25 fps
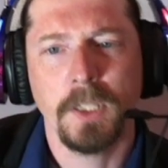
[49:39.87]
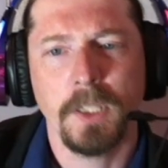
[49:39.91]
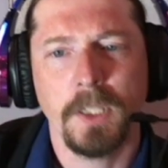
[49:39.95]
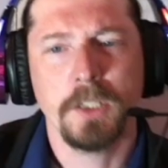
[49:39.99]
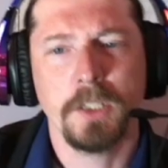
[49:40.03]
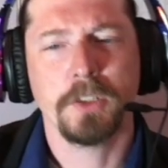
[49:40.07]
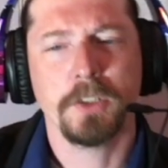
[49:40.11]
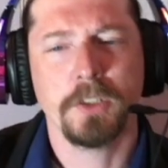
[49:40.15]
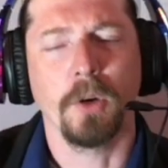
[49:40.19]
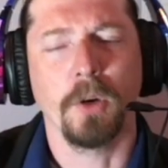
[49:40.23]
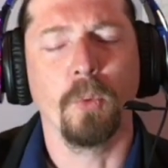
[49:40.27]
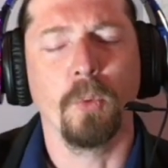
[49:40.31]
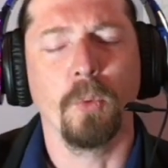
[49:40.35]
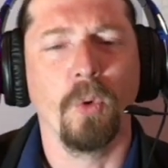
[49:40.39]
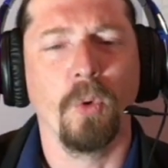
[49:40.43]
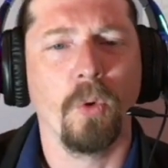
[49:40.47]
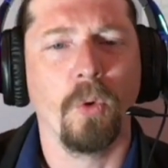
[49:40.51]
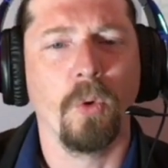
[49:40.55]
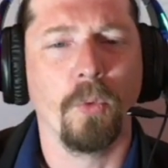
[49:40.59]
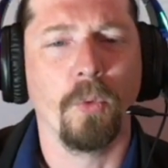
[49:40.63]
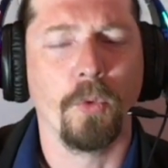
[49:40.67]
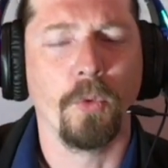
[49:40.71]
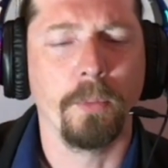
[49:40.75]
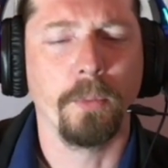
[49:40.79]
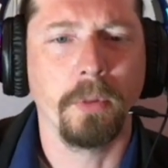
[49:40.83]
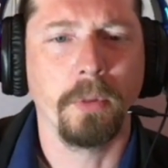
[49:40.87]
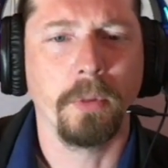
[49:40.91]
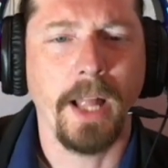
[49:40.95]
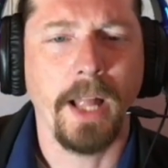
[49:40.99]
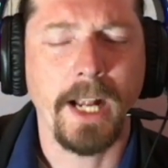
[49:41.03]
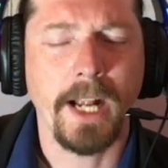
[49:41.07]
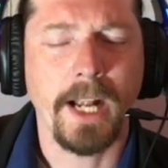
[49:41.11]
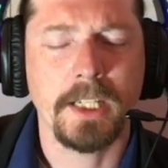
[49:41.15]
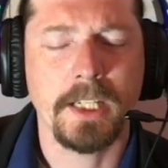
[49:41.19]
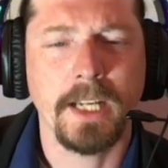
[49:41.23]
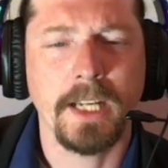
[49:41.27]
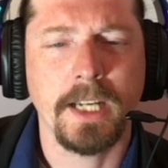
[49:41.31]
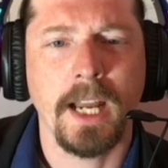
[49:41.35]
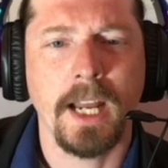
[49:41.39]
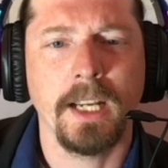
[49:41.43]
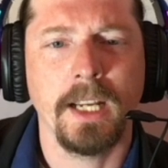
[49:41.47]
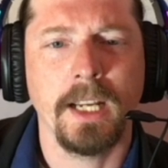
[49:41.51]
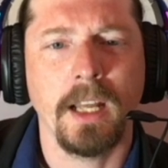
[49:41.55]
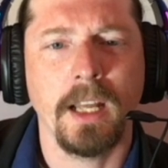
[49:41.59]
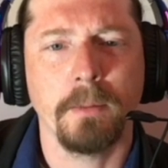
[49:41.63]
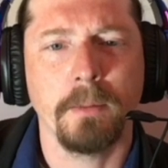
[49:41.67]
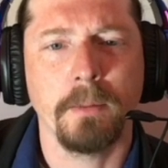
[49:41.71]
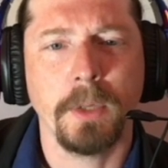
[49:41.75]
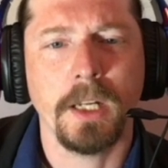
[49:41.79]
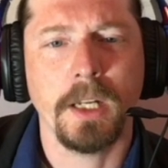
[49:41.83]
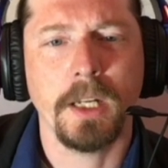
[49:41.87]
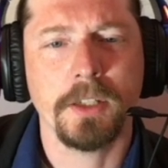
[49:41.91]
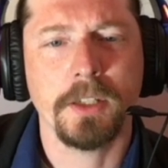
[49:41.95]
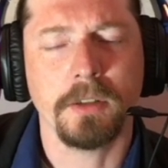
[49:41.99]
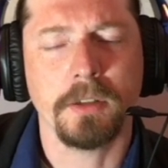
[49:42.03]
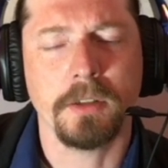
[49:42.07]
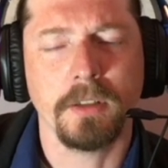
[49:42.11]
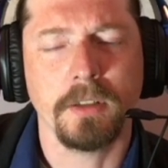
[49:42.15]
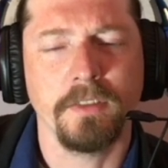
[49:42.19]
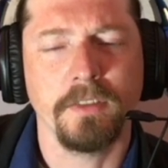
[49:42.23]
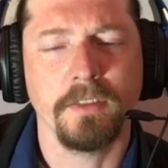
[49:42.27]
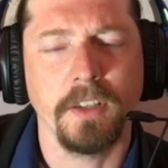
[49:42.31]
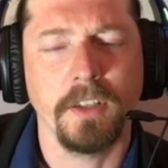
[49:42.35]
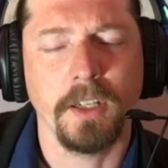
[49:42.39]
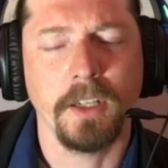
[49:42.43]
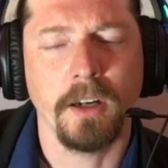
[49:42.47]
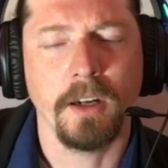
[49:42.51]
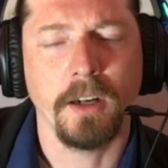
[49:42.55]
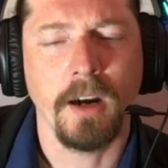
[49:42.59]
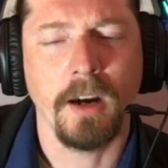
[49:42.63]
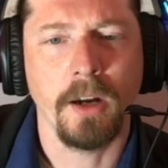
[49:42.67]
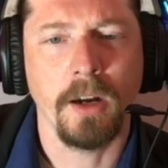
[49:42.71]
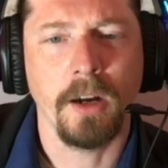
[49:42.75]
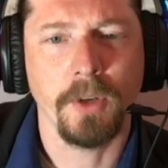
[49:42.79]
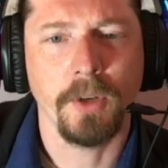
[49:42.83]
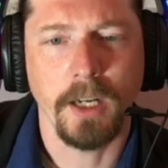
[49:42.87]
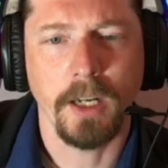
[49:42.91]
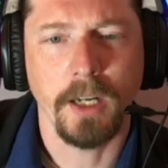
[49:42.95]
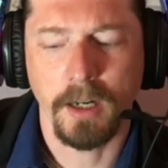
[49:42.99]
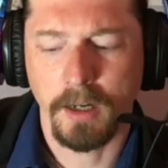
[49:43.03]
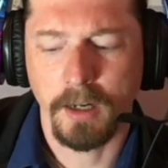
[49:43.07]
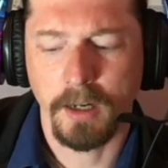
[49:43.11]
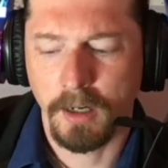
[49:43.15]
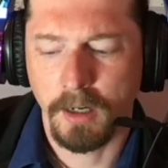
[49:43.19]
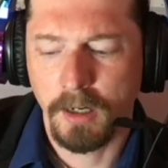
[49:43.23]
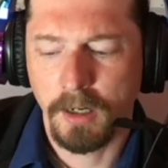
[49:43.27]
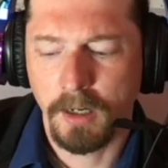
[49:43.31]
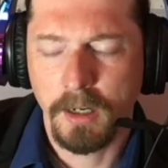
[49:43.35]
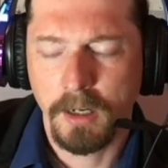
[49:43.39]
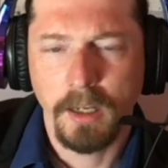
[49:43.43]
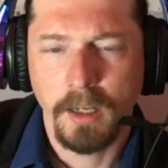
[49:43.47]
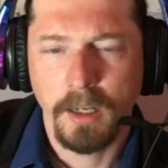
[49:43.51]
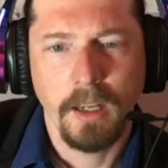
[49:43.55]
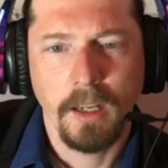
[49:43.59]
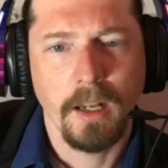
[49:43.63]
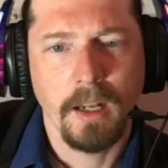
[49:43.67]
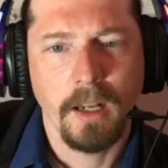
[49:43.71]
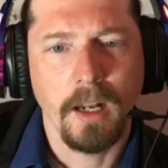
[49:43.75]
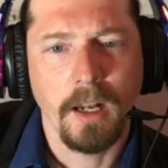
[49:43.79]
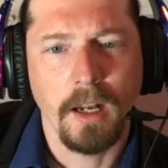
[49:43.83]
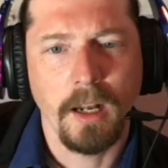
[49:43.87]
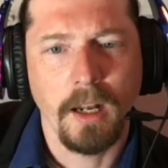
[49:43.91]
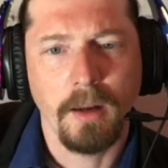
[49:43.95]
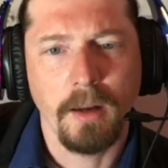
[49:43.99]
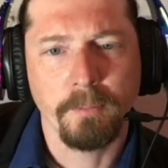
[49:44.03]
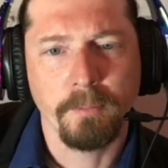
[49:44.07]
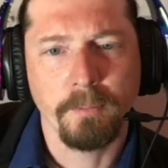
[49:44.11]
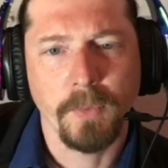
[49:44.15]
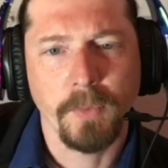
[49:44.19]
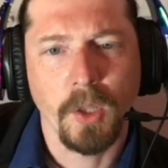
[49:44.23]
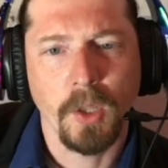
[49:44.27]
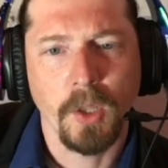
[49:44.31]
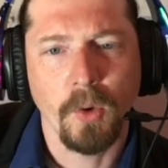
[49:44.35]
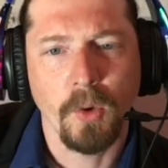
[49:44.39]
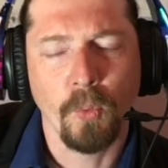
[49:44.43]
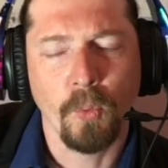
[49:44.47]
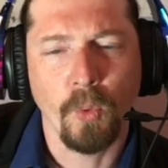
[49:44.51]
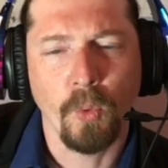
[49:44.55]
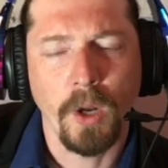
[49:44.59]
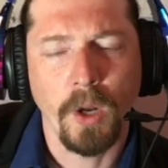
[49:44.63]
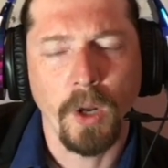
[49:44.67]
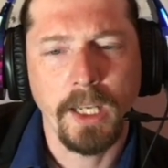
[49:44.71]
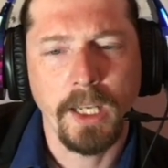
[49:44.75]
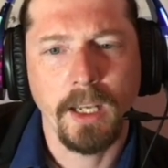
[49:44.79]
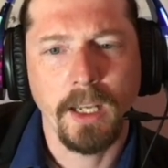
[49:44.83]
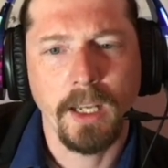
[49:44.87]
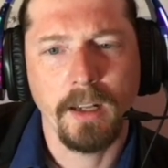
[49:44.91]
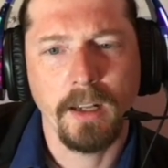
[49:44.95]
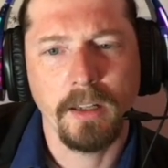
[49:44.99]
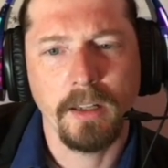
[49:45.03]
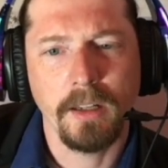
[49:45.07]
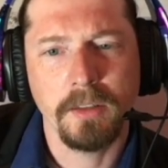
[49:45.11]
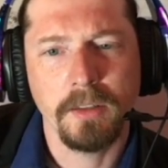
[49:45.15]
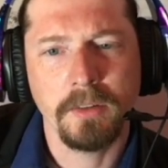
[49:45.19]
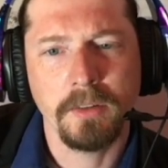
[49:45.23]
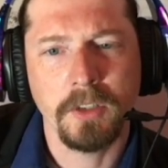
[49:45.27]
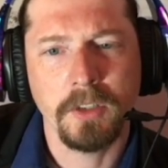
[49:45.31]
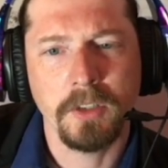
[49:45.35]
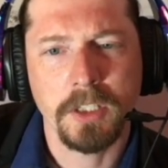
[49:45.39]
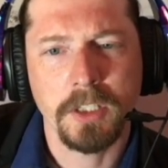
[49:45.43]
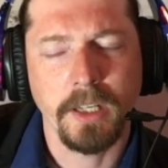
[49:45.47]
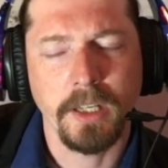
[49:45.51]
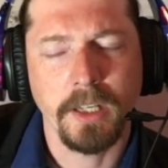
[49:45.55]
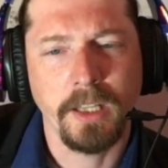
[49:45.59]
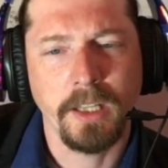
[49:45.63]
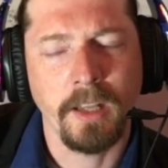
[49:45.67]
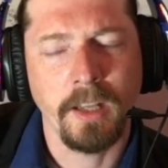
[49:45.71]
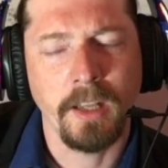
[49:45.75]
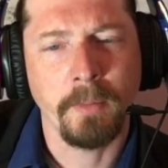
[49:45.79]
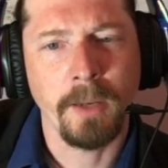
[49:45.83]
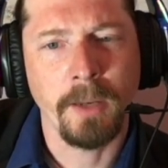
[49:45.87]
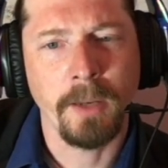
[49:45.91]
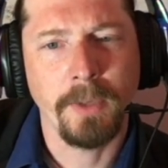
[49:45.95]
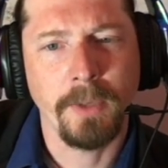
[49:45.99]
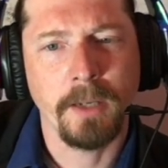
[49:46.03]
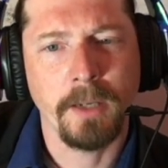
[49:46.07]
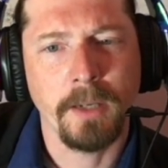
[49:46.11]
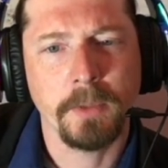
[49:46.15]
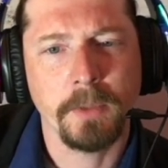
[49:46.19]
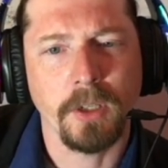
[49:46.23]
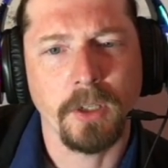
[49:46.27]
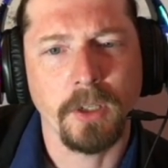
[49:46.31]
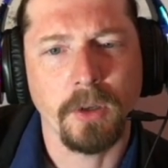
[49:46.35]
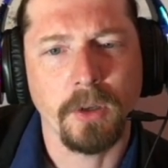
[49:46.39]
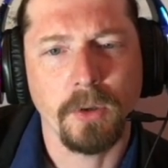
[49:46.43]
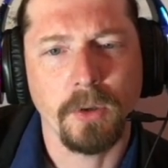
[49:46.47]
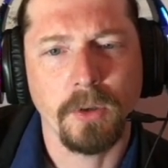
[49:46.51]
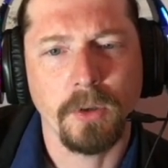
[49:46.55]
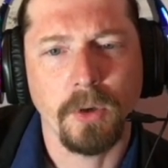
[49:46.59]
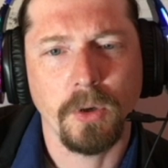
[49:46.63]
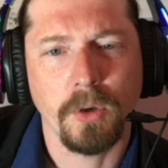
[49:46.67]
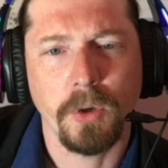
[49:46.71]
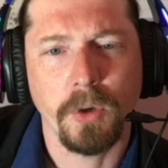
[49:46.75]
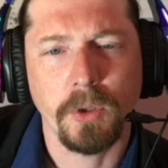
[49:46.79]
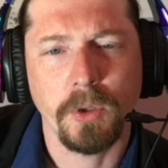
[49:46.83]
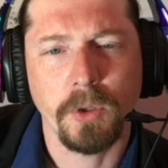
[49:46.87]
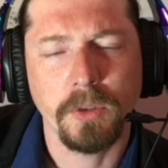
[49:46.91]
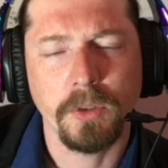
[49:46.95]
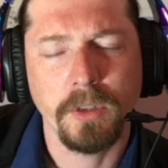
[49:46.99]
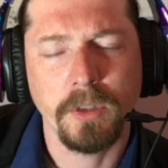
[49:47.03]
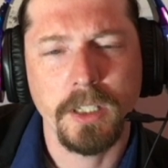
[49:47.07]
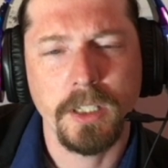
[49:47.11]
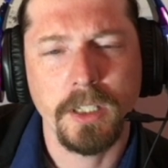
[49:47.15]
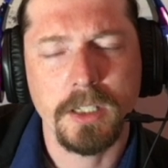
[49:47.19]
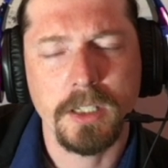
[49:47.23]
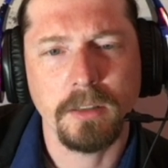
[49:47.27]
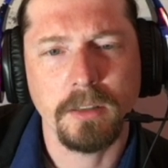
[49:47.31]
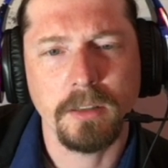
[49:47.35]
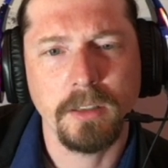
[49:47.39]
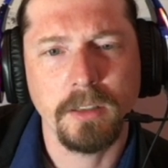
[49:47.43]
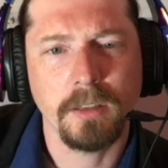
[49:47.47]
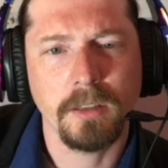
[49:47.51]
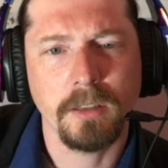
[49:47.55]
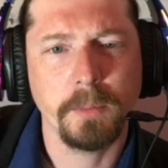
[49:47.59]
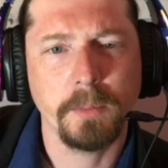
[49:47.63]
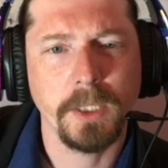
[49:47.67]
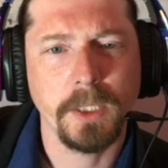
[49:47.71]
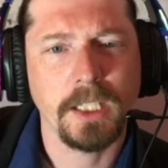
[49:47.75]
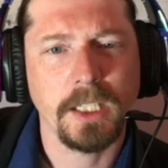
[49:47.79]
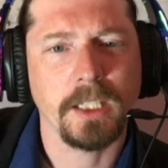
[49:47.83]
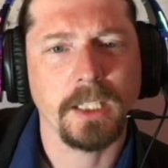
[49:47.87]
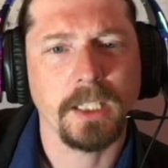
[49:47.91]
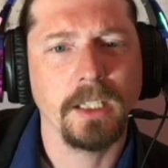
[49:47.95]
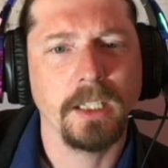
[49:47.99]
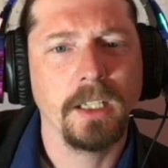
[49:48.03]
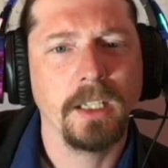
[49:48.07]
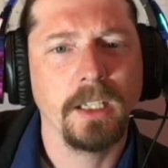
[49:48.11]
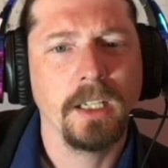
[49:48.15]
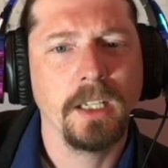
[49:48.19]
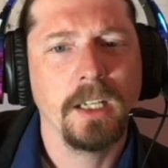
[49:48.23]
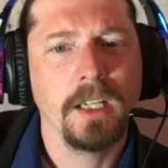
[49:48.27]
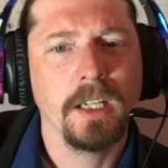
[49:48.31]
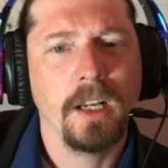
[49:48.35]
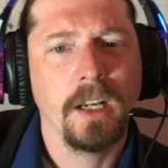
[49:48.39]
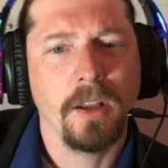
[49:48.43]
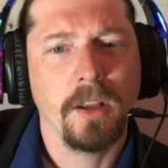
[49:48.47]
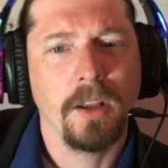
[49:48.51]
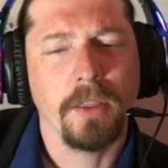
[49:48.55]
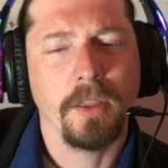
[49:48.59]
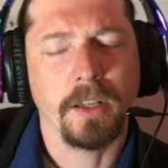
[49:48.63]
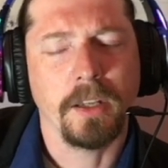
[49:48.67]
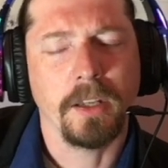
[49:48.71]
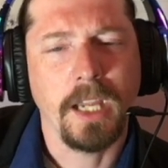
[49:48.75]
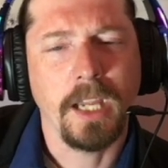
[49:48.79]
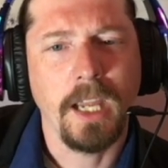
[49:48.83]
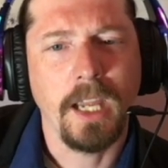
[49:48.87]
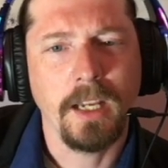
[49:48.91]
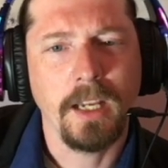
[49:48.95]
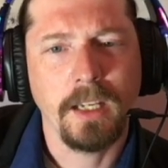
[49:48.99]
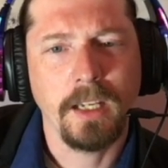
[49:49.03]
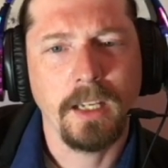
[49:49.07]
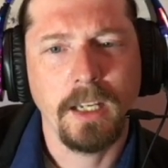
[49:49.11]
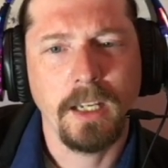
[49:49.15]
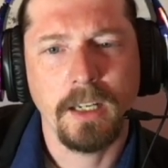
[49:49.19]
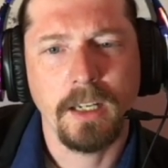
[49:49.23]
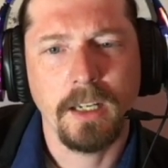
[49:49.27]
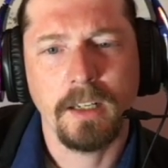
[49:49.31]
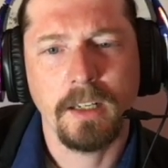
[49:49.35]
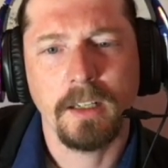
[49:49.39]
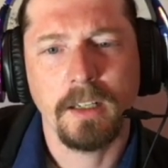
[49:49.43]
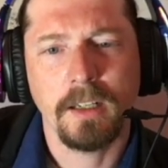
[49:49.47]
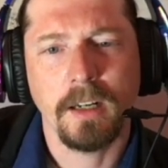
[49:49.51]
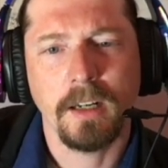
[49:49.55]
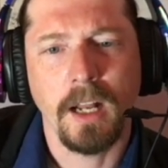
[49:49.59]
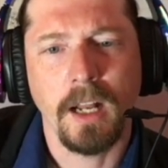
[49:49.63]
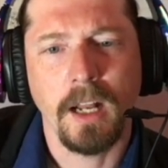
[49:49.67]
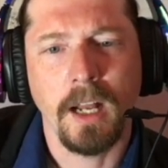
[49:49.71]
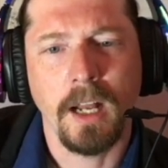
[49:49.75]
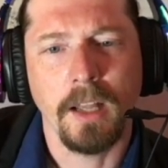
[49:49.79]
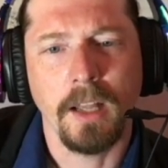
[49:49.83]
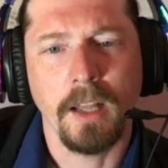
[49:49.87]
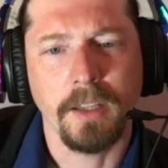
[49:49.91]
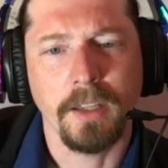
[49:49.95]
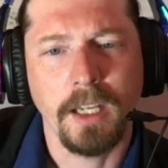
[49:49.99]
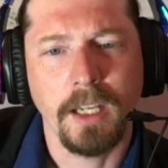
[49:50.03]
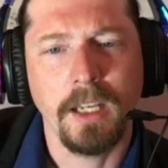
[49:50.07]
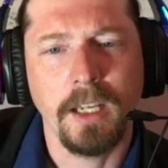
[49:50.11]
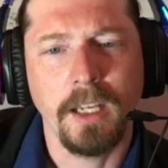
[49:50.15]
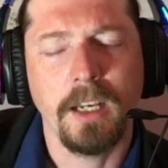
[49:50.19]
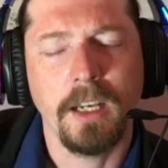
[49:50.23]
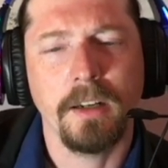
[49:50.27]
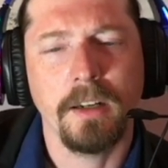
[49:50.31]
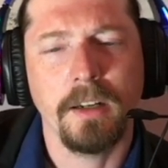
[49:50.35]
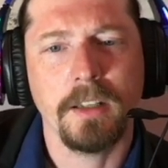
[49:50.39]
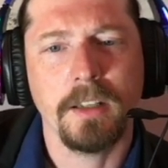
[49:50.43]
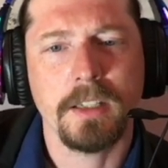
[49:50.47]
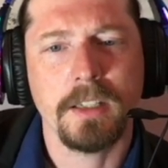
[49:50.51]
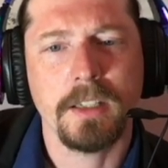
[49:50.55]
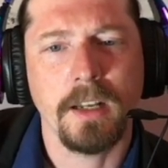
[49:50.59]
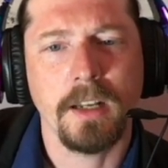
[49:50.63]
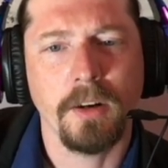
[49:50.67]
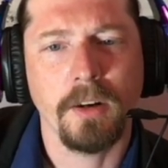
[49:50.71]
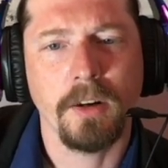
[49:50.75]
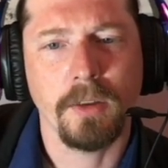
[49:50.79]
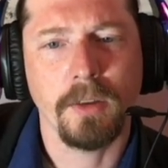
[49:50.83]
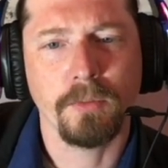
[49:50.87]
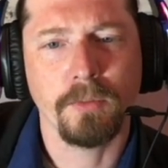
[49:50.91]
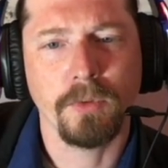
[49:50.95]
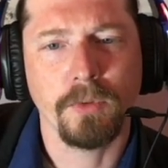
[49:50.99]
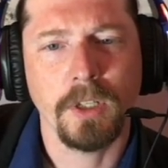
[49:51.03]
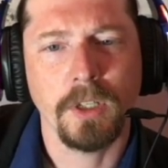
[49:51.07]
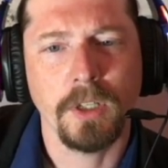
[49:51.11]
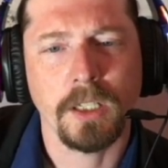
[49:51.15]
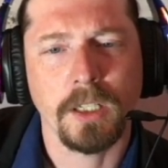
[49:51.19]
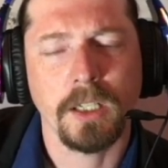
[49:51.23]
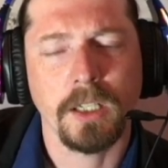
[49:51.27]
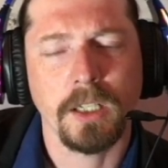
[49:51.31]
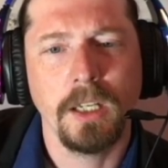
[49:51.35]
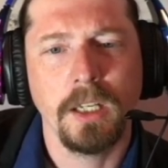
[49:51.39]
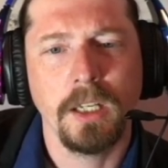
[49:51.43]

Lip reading: So black's kind of got a puzzle to figure out here. White looks like they might be able to hold this a little bit. The king here in the center, the rook,